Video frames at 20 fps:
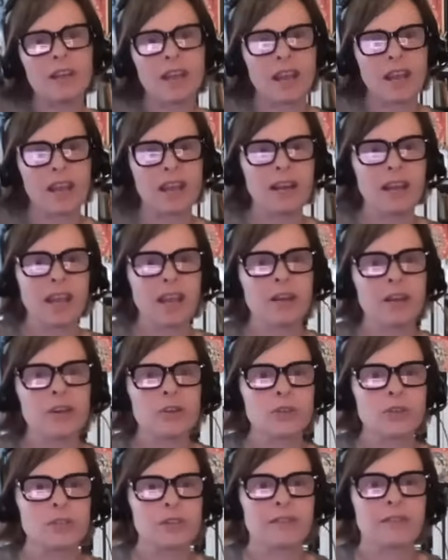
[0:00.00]
eight
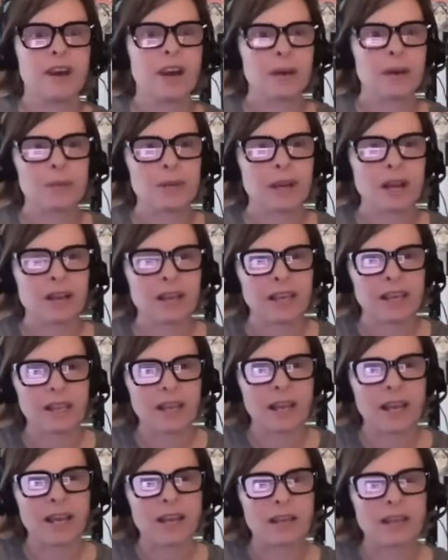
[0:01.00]
acres of abenaki
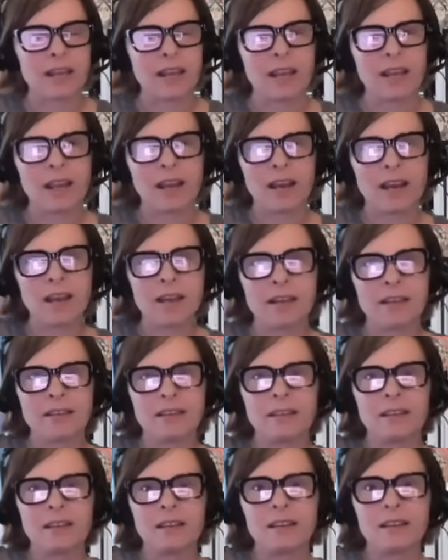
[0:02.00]
land
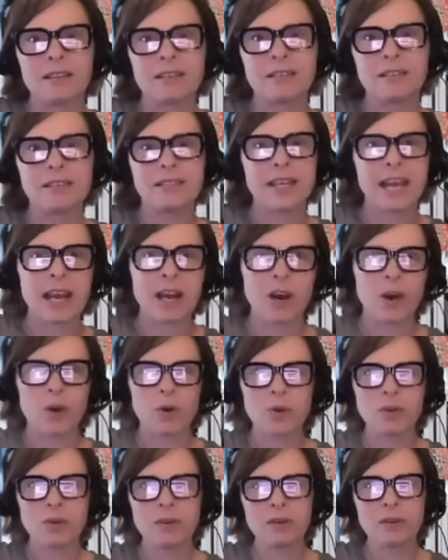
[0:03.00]
and
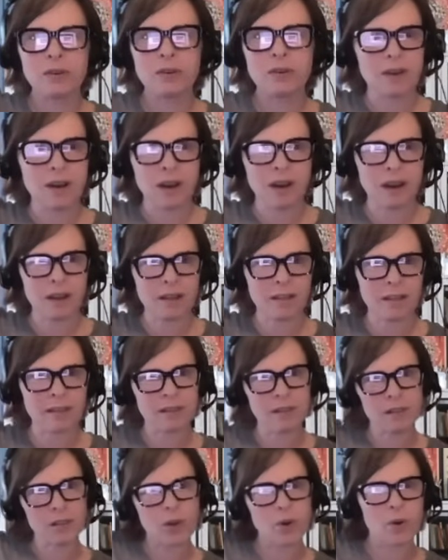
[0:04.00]
down on the
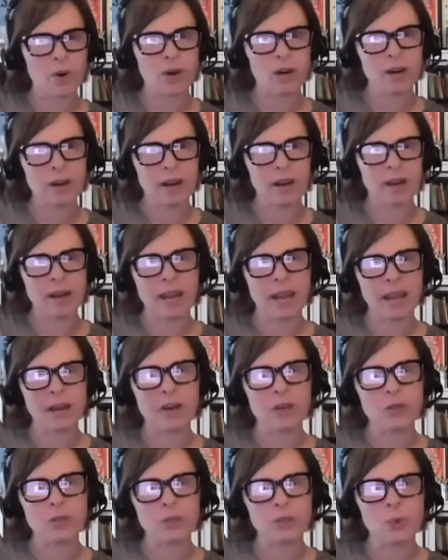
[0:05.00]
lower
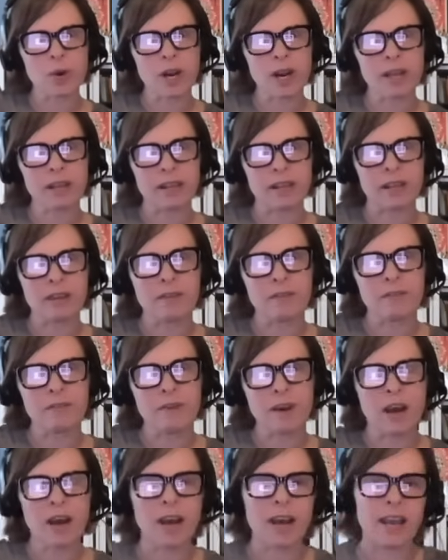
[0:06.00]
acres where i live
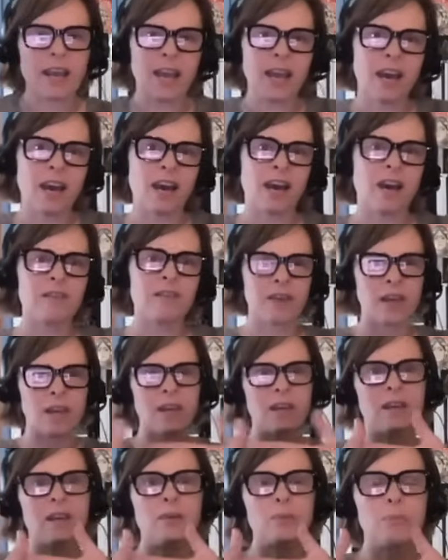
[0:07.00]
i have
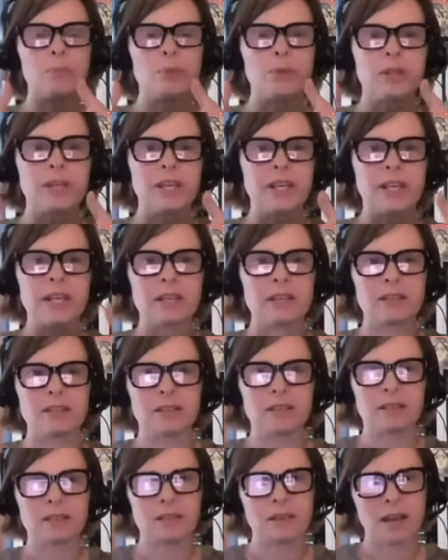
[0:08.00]
a complete
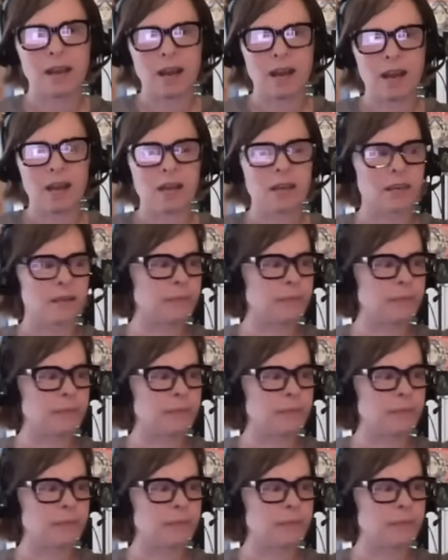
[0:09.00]
uh